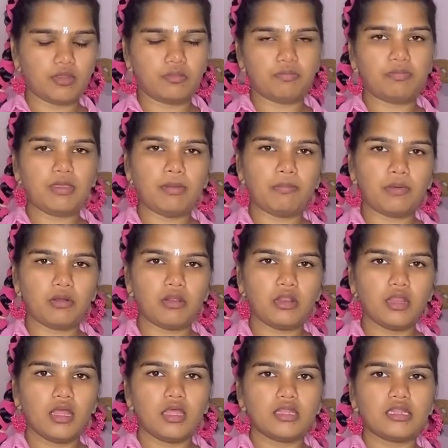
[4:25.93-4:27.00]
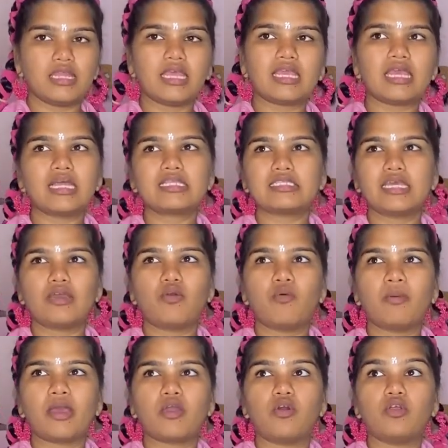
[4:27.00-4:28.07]
people, they can say, oh
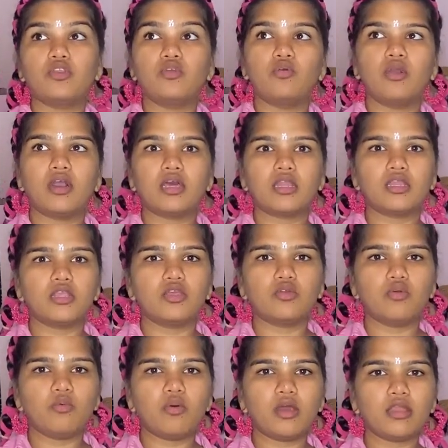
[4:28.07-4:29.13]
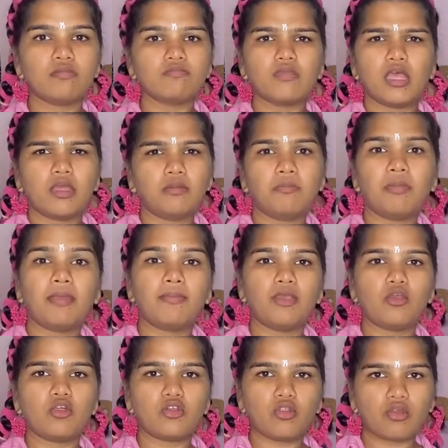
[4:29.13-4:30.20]
my god, you are, what, maybe
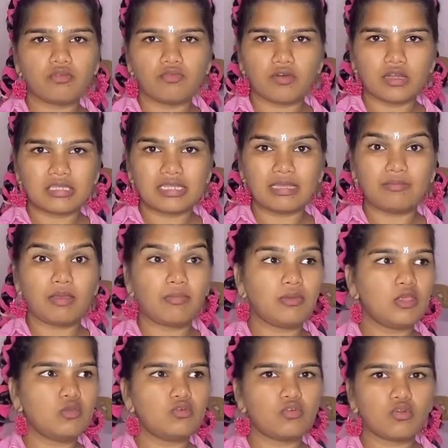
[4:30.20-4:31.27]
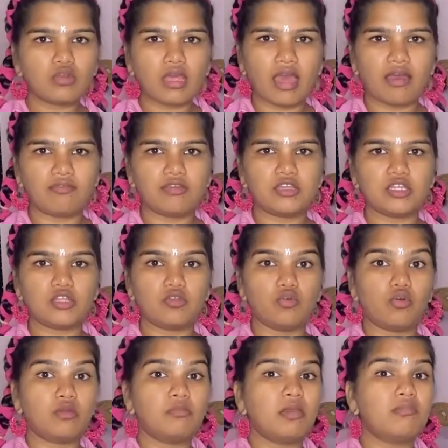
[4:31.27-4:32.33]
you're not worthy, maybe you don't have it in you,
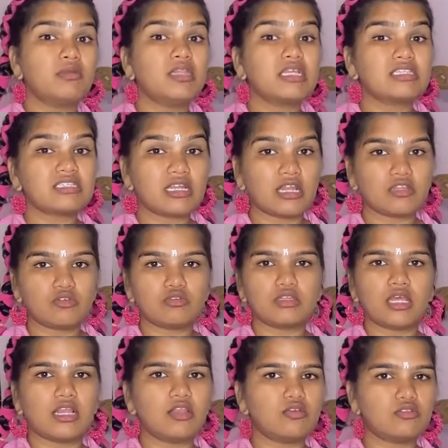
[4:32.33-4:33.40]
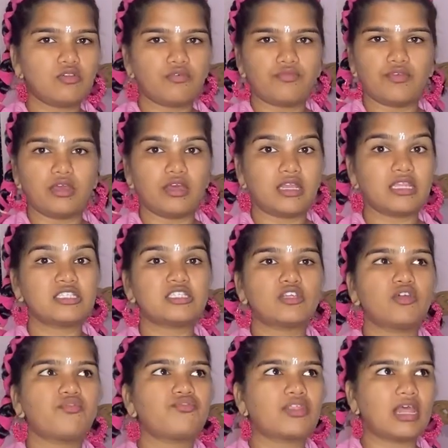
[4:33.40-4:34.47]
or maybe they start to tell you the fear instead
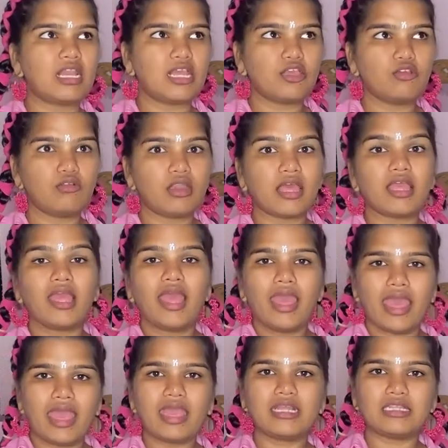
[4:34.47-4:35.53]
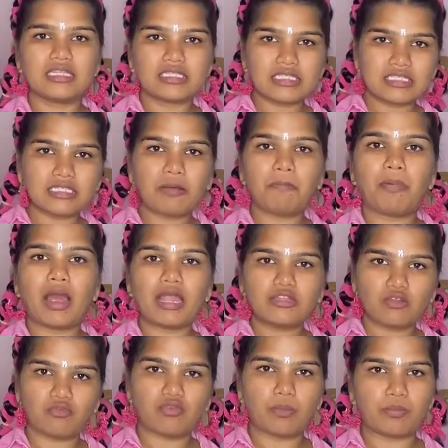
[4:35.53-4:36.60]
of telling you like, hey, this is the part
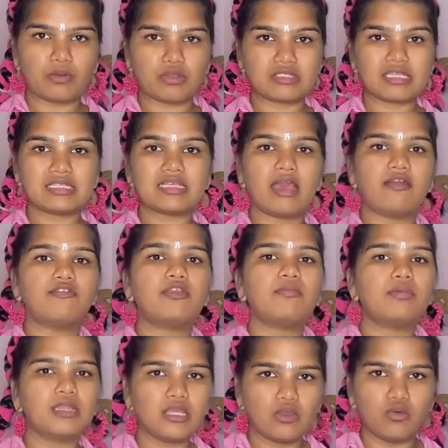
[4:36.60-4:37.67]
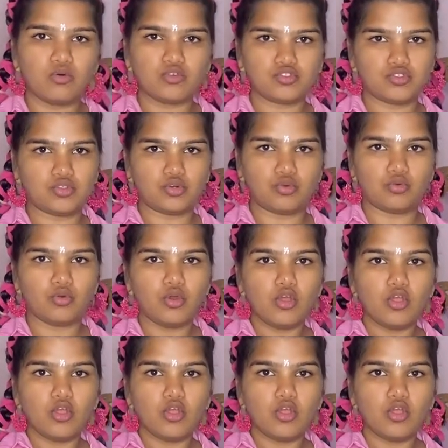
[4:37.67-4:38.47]
of the process everybody goes through.